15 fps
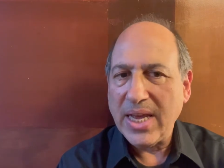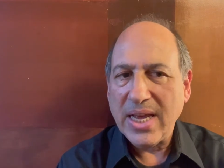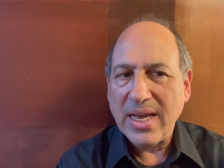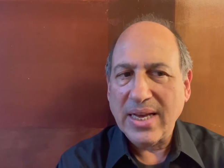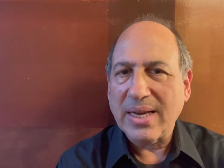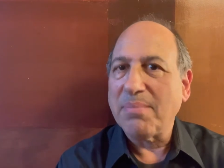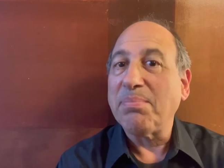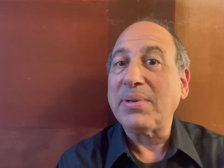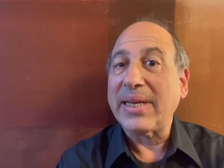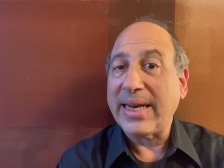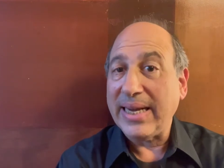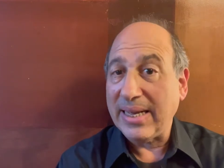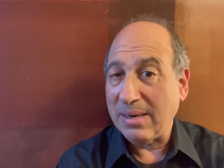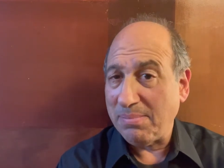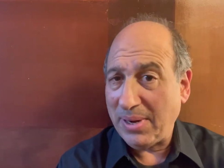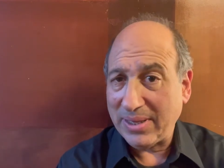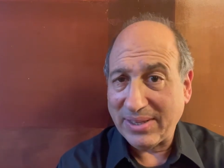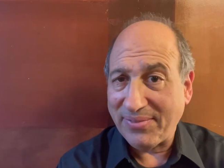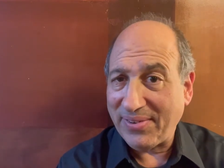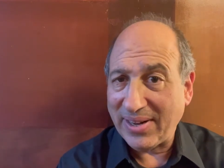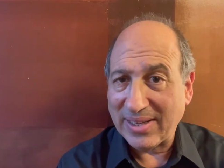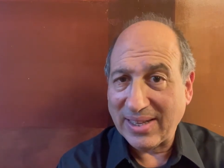complaining about the
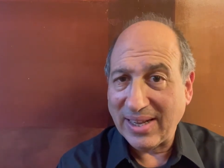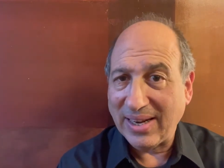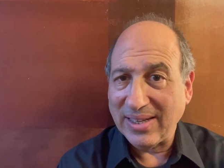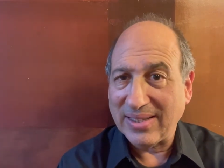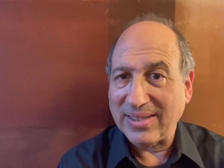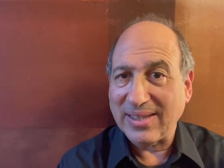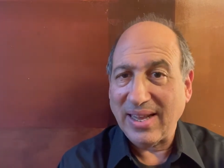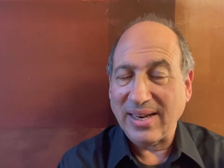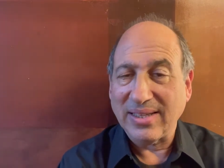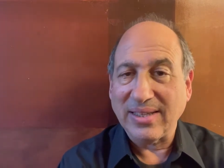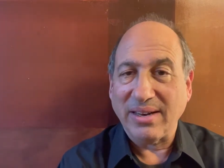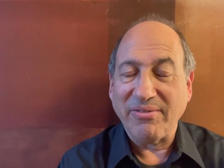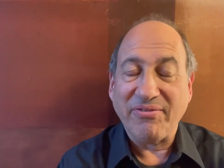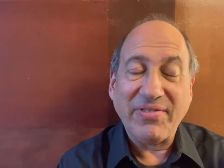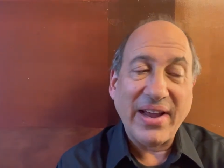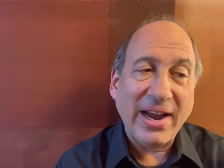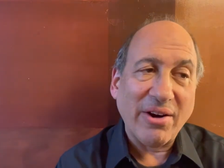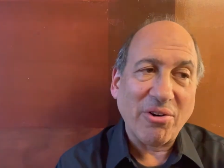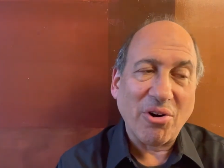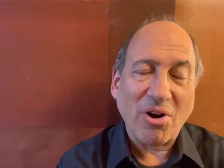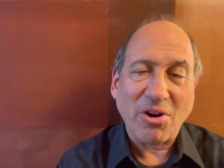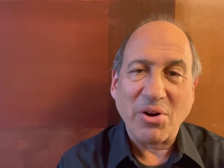fact that it's unfair,
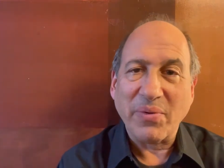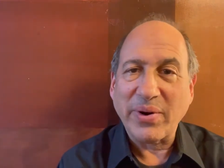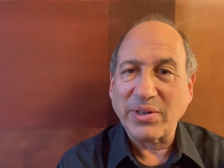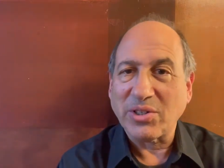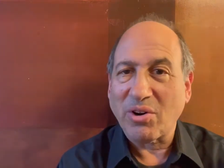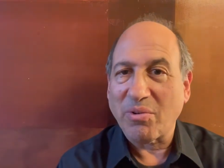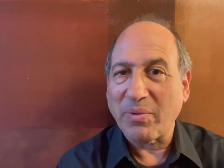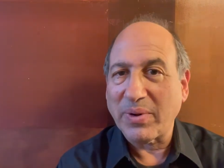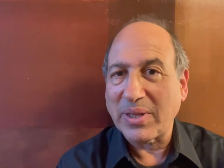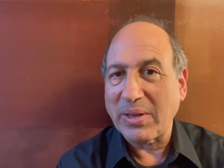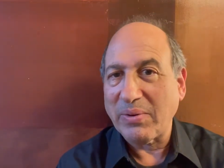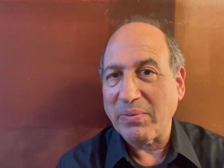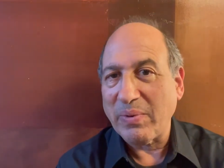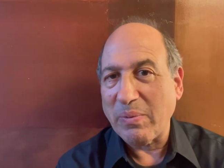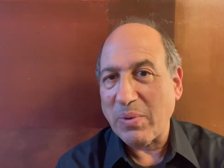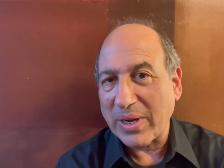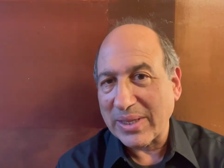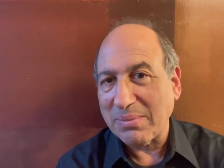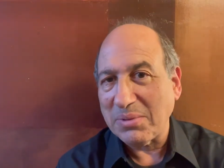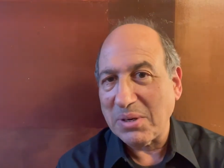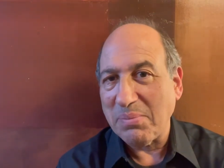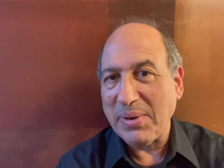or our careers aren't what we want them
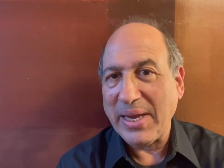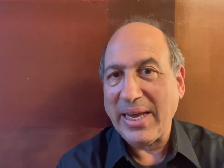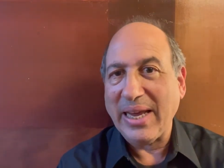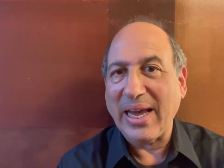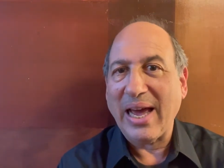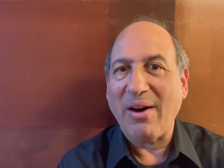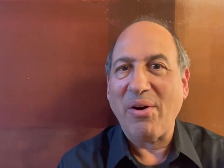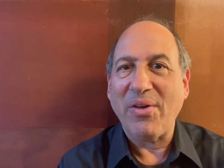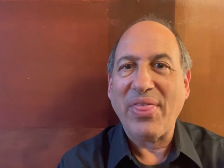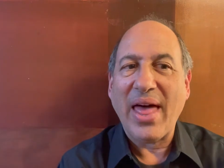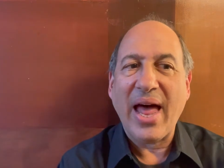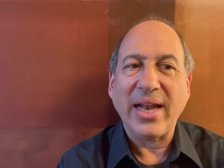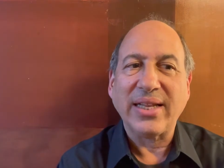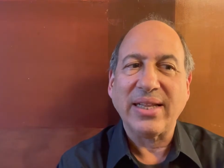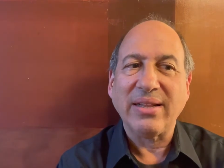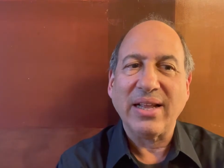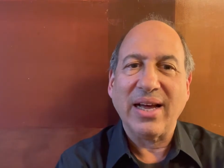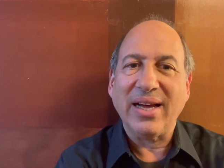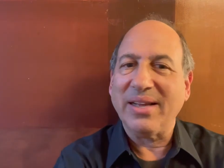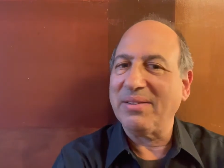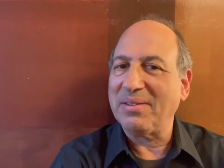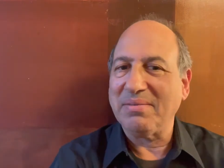to be, or that
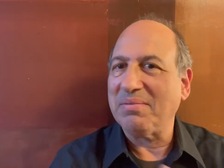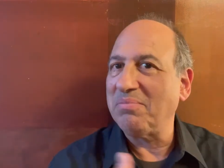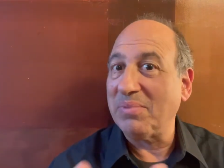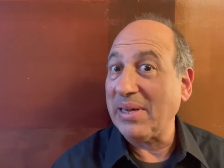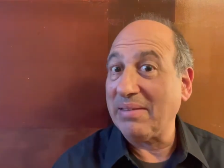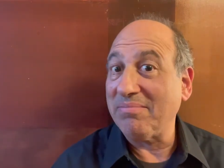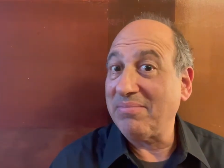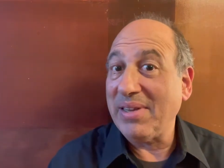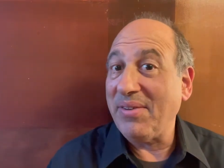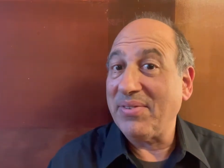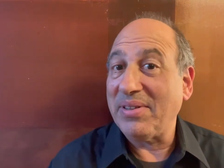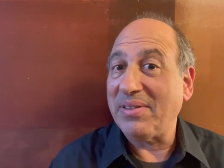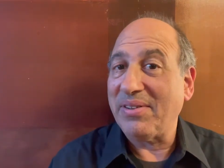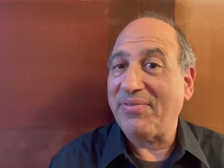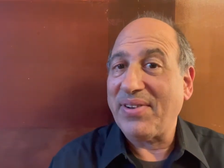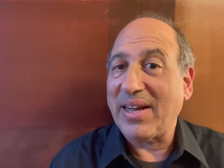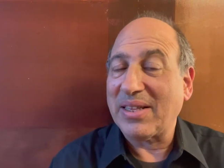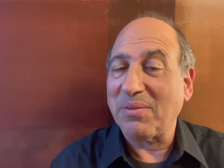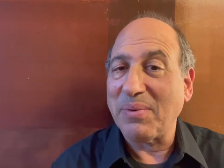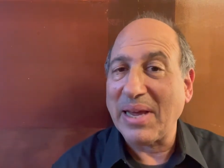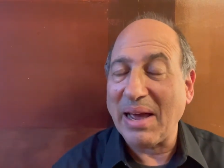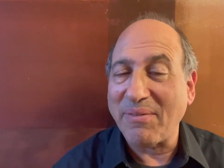even the fact that
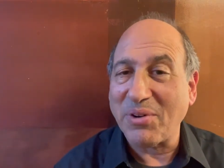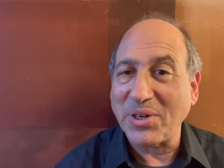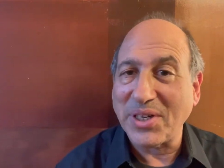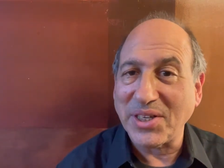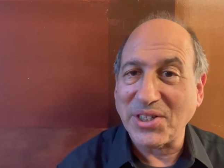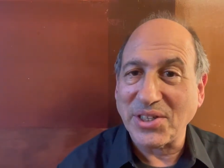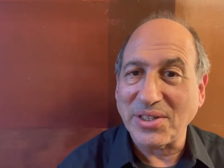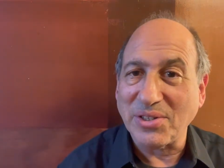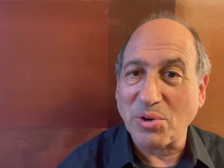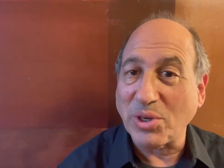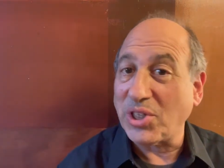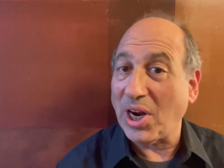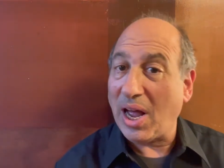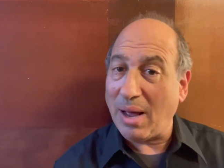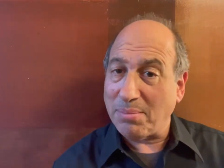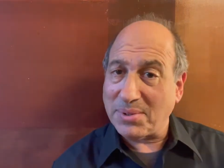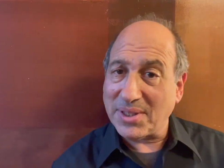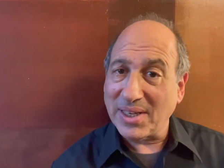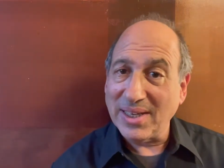we have auditions or jobs.